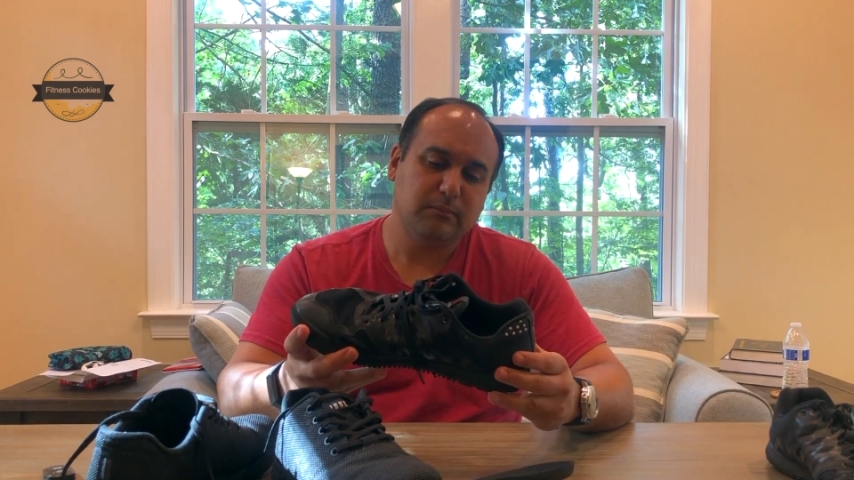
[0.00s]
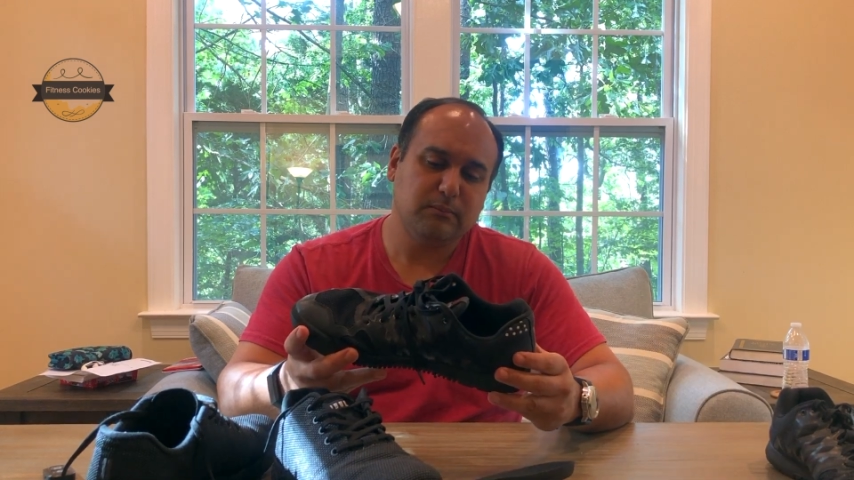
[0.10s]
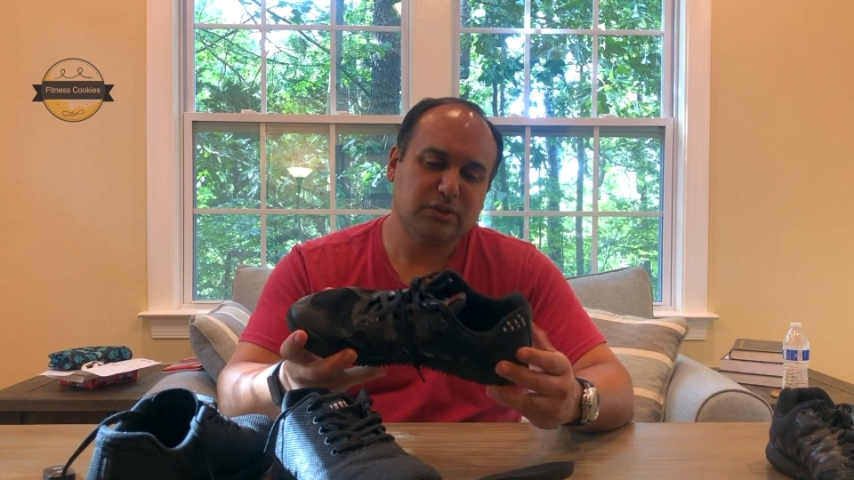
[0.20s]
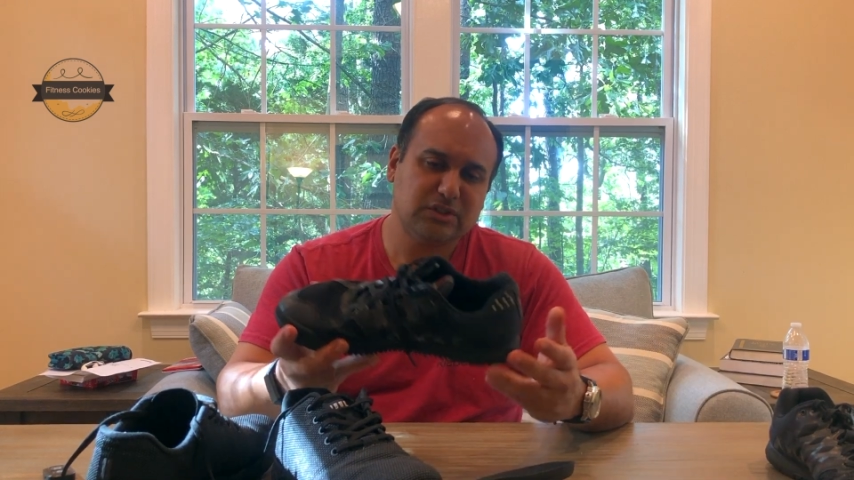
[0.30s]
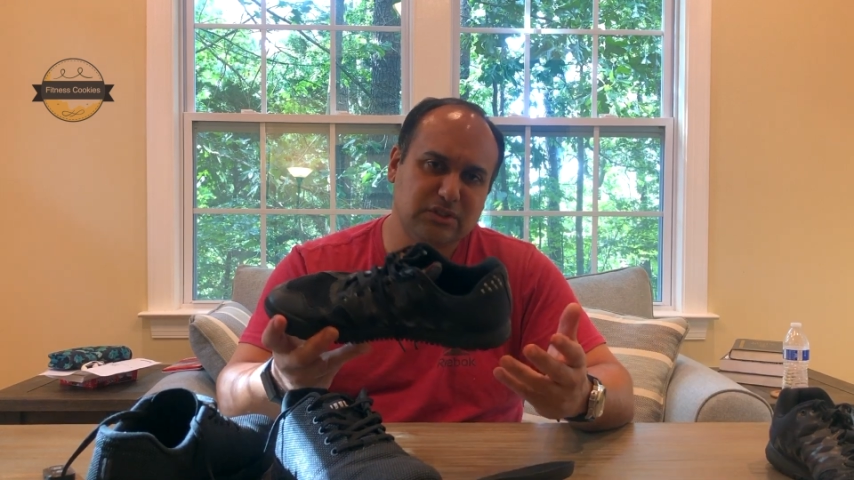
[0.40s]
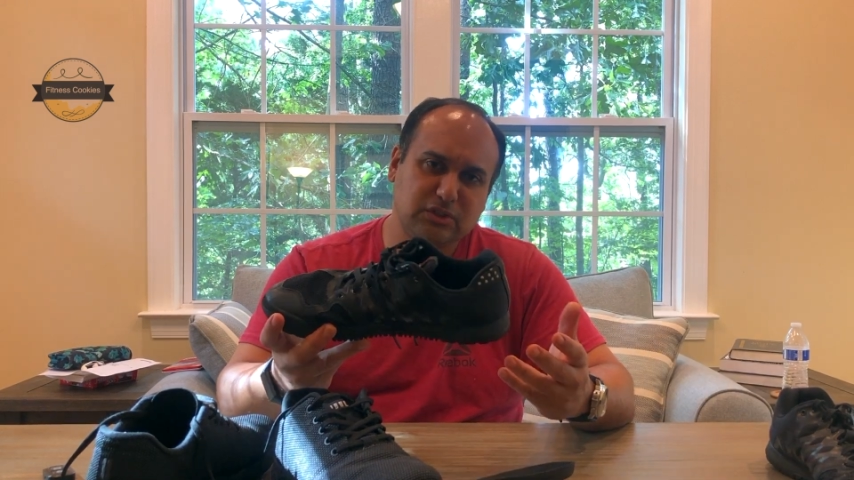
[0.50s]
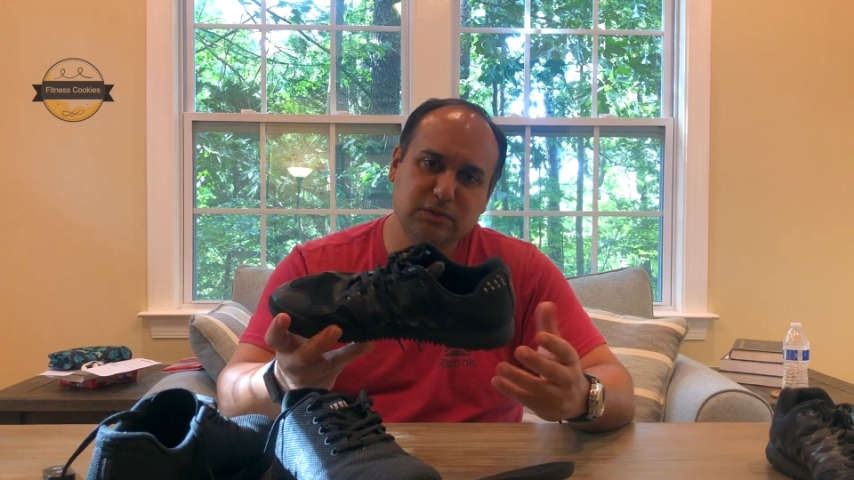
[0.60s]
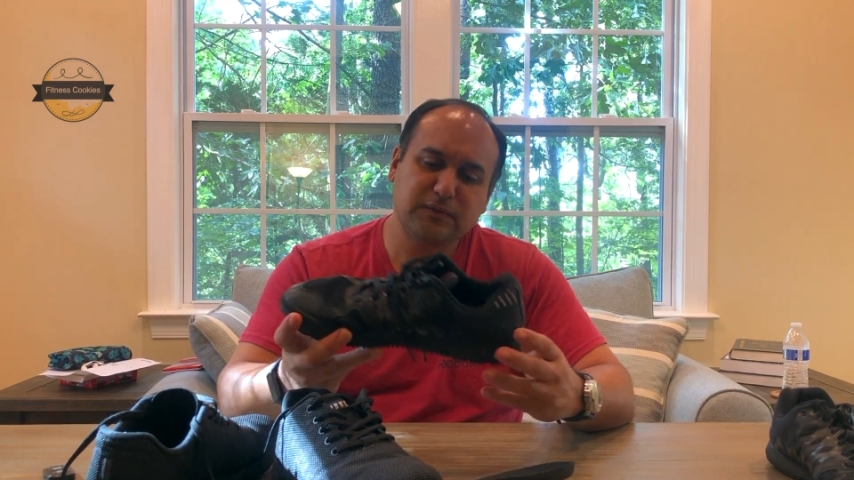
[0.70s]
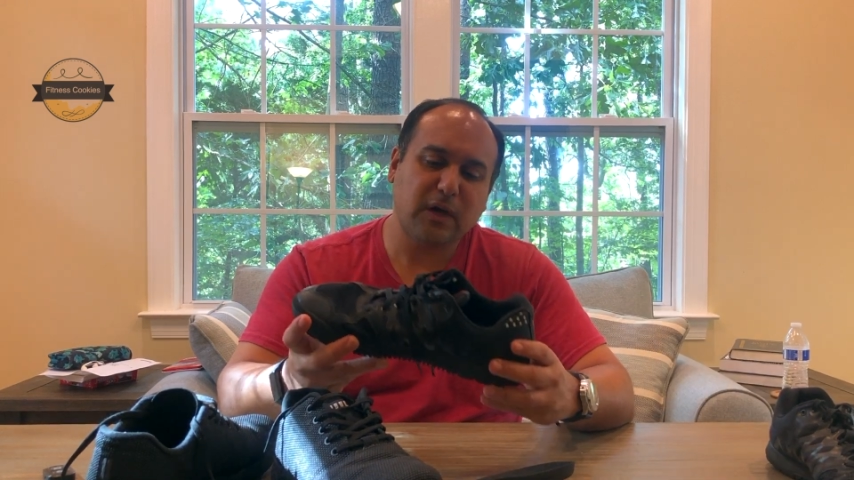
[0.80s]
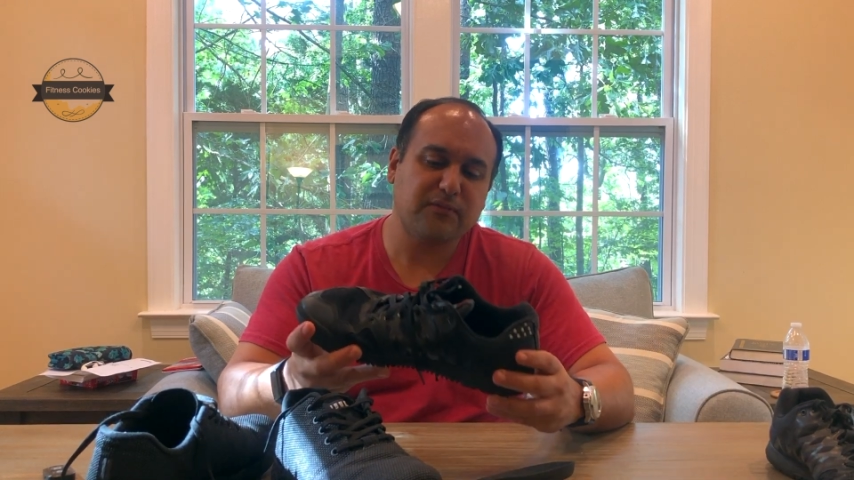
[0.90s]
which isn't
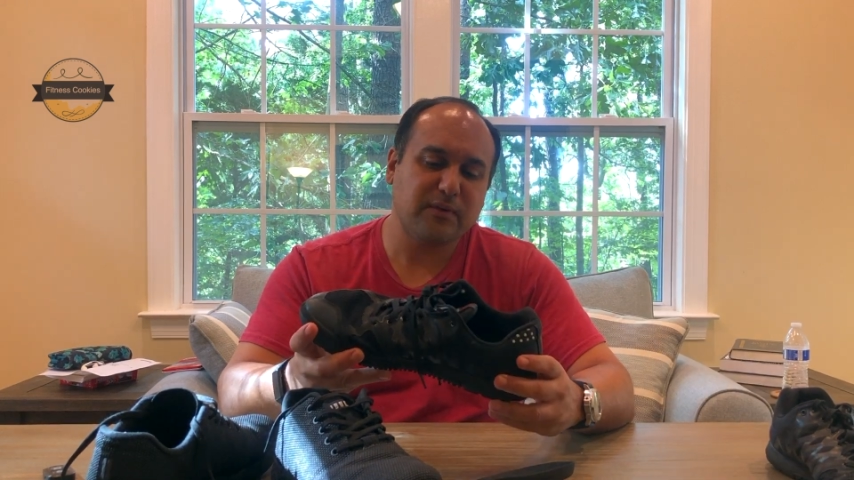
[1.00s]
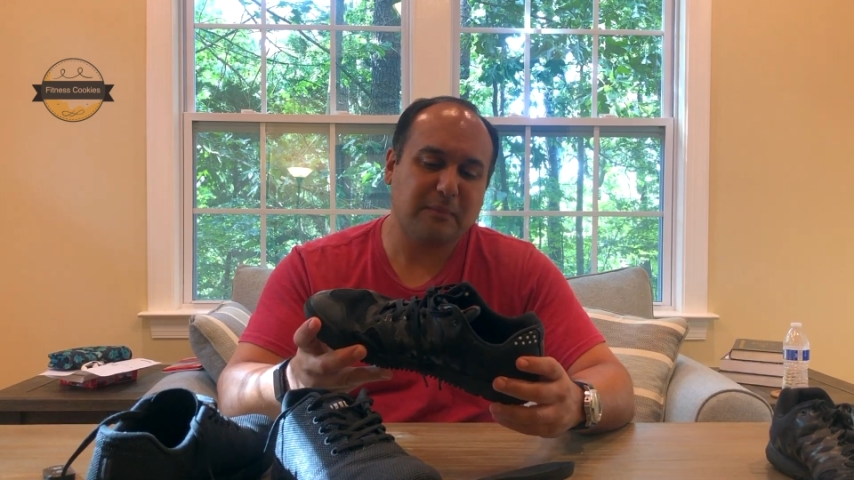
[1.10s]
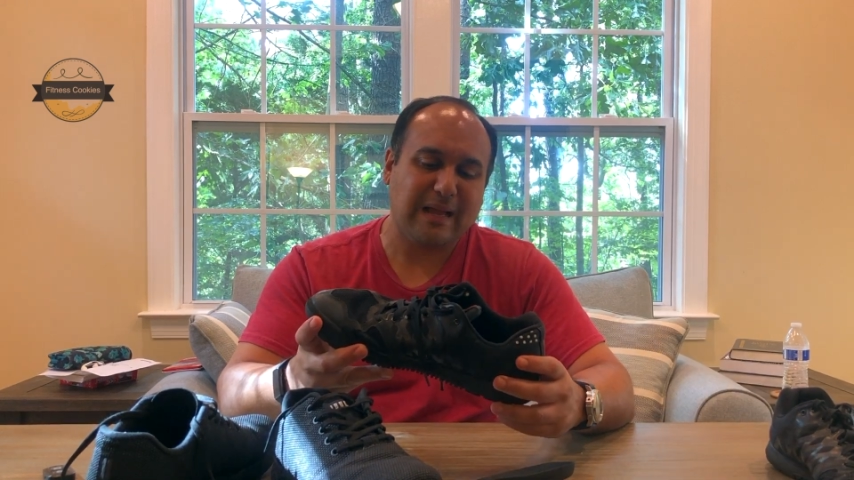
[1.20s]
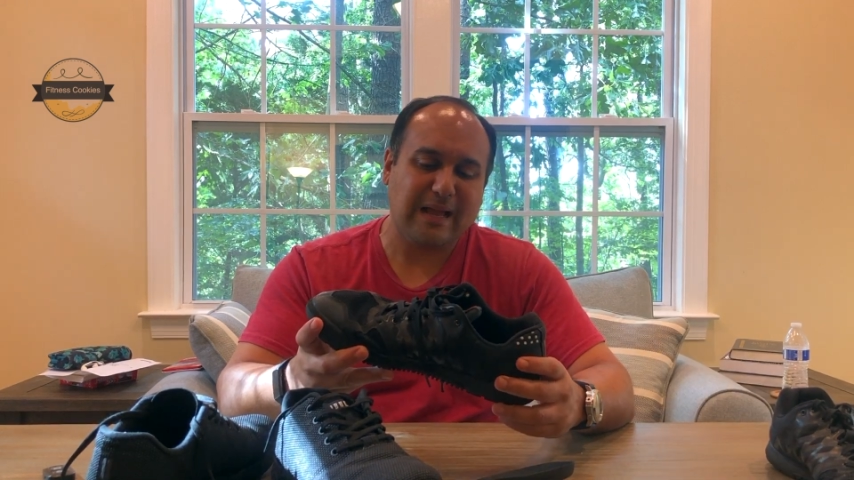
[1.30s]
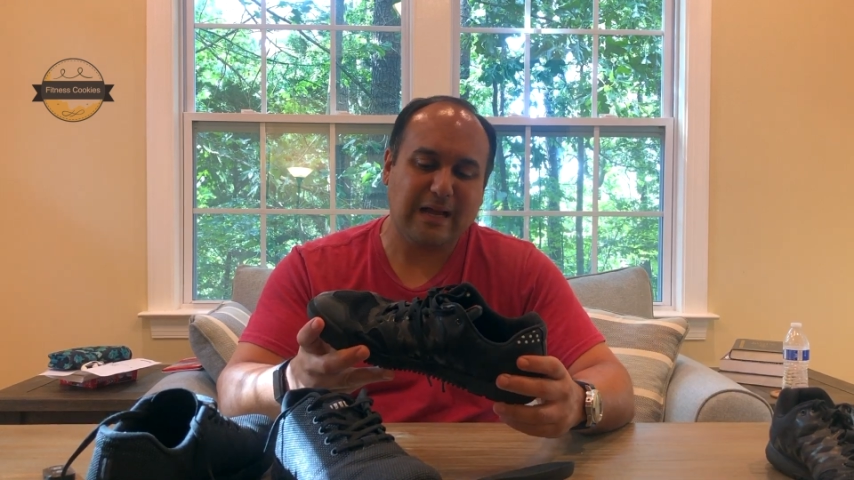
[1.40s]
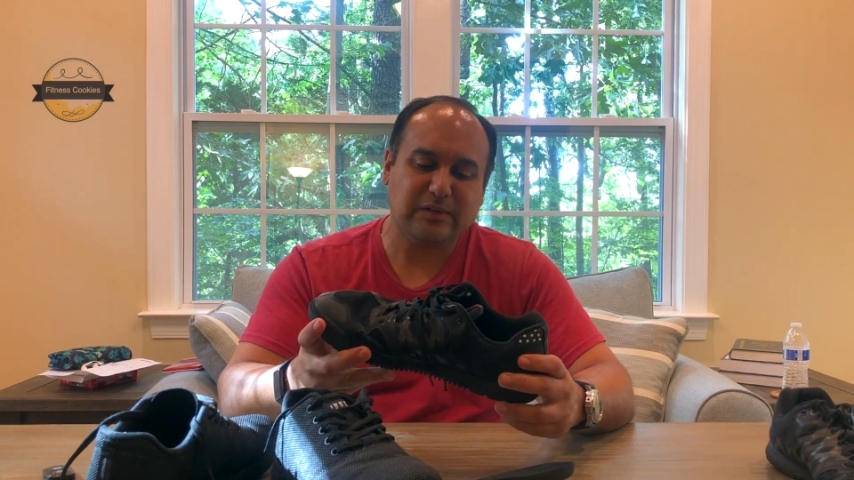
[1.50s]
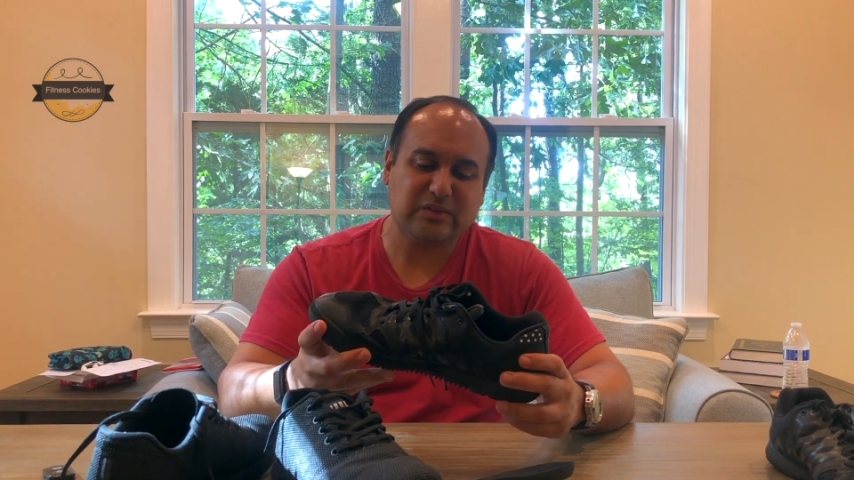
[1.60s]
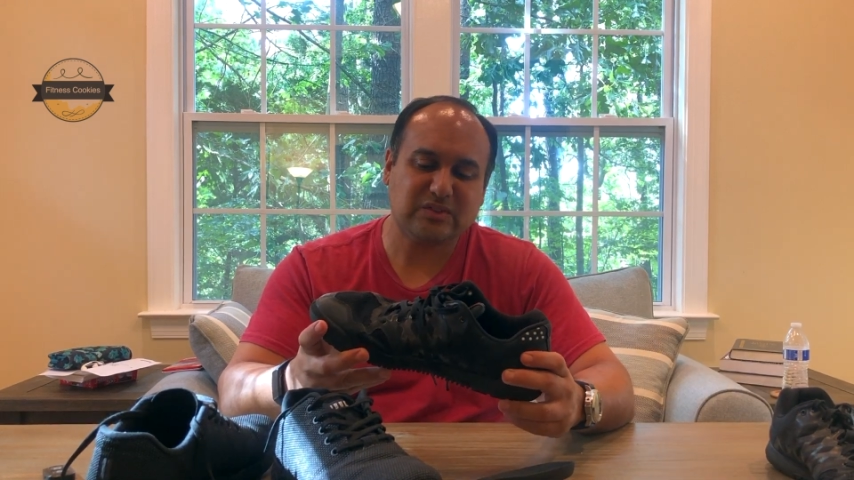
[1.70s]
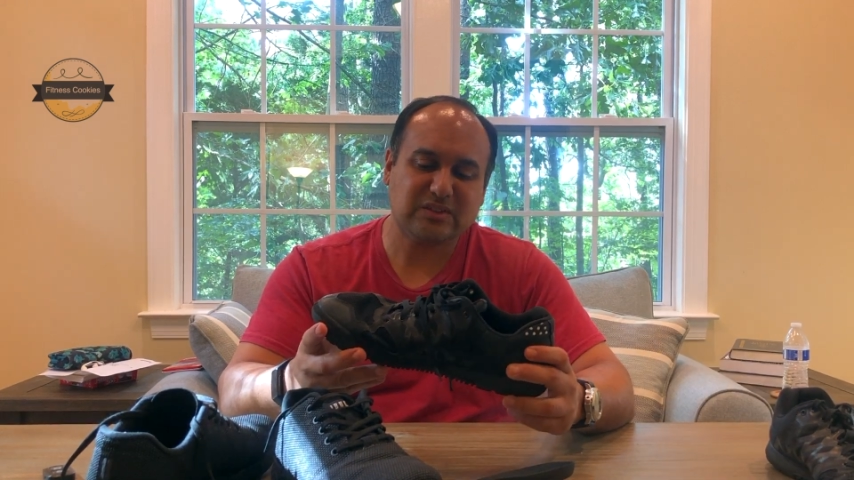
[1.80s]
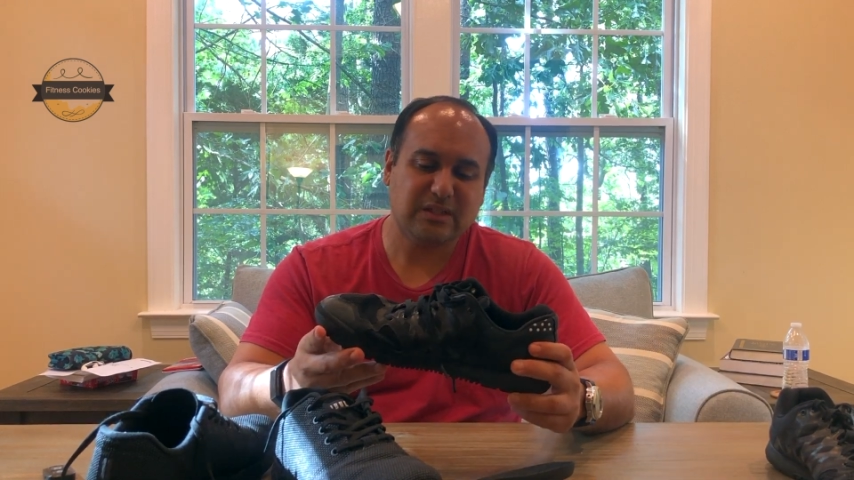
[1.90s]
too far from my
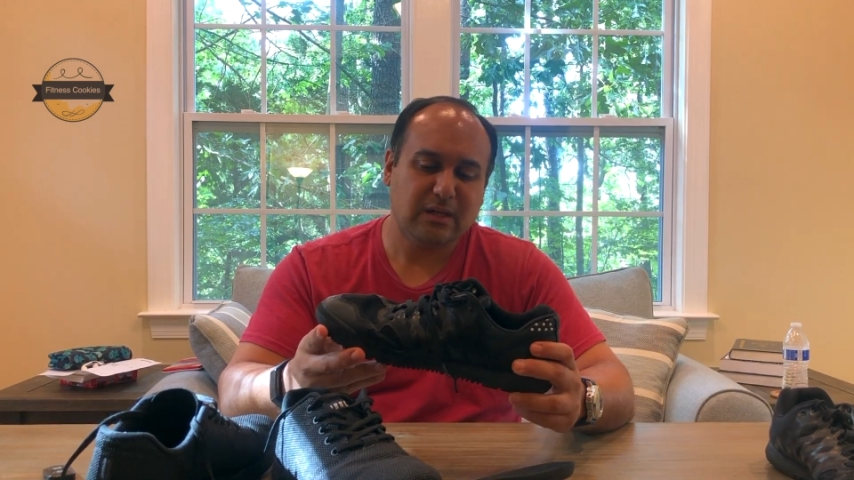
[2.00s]
house.